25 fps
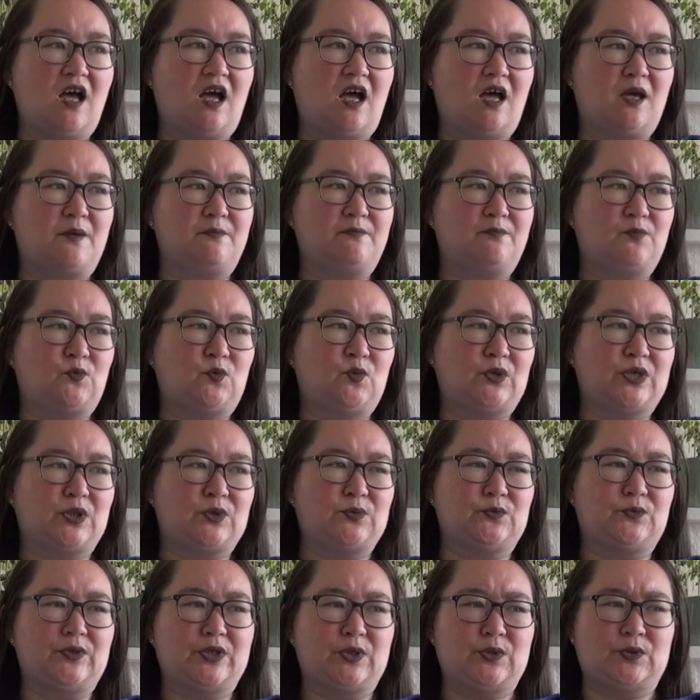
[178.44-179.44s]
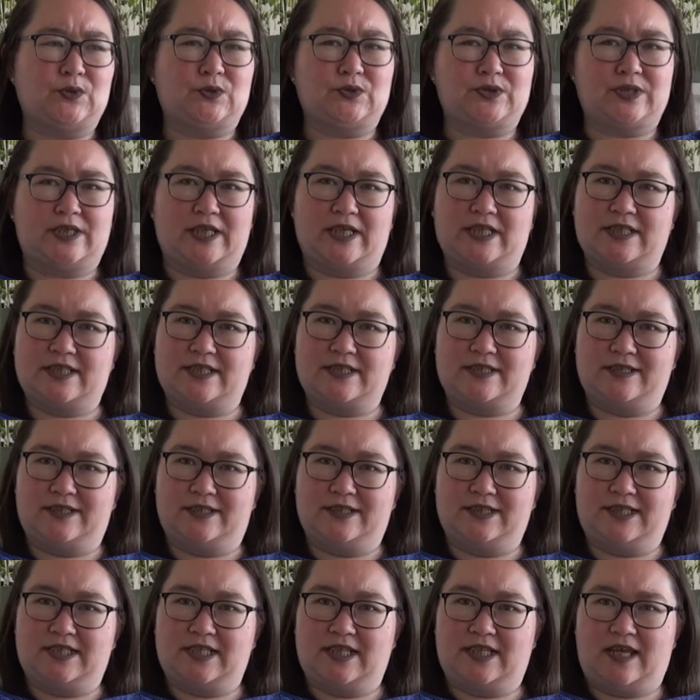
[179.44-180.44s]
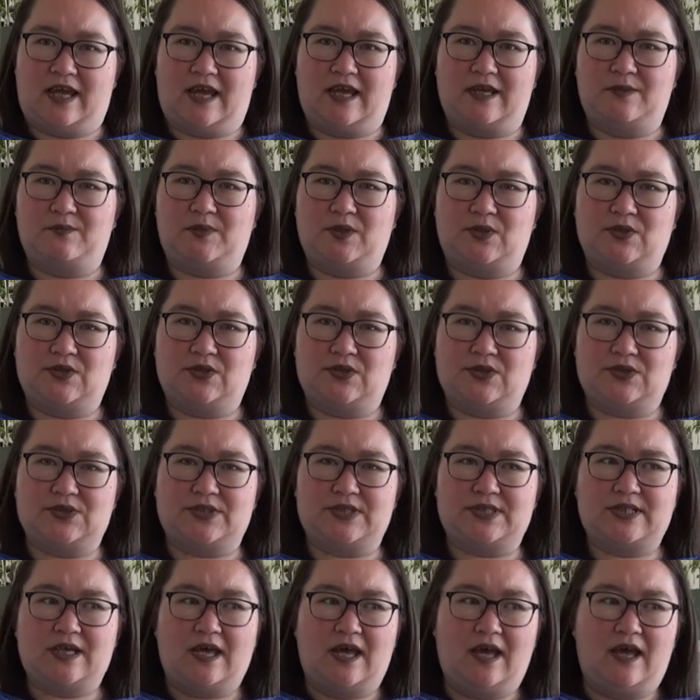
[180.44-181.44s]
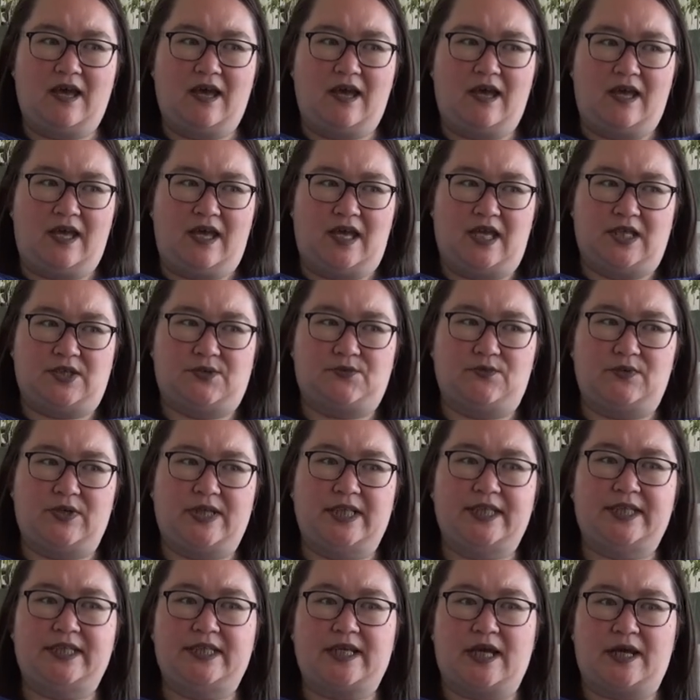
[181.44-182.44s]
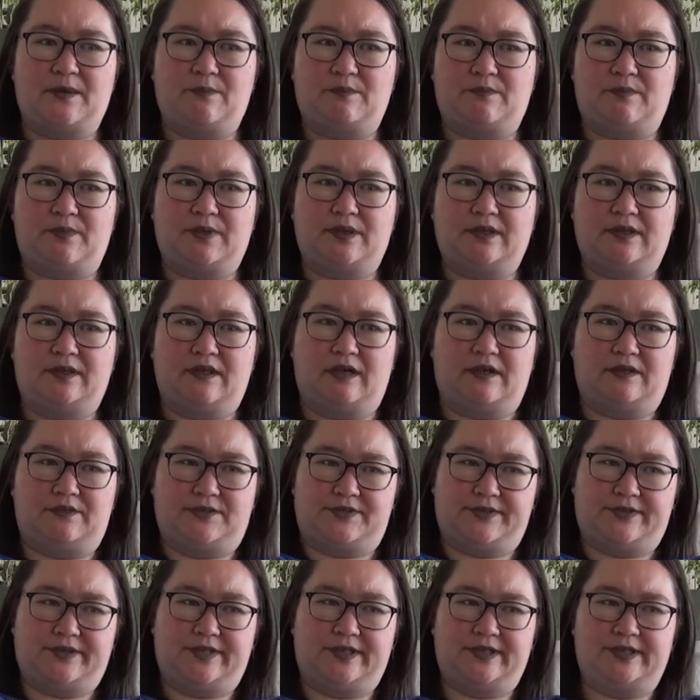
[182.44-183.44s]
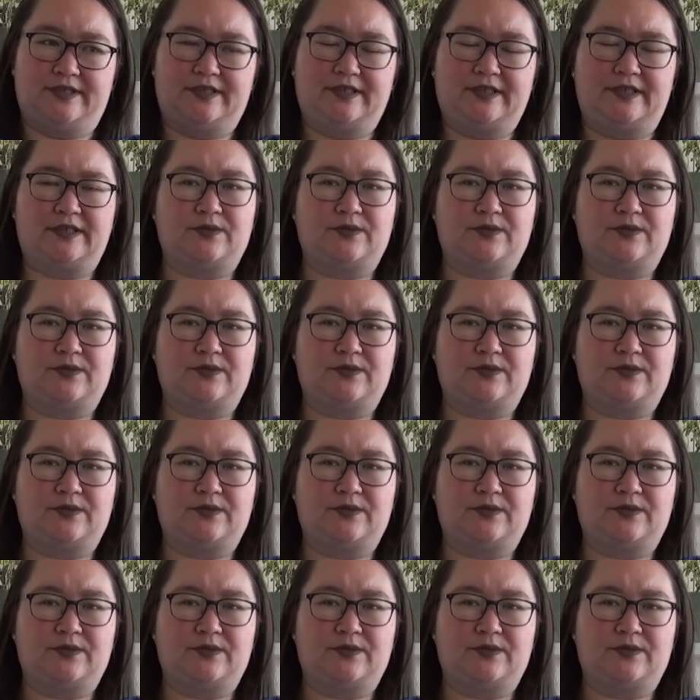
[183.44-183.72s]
Um, we're recording inside today because it's really damp outside.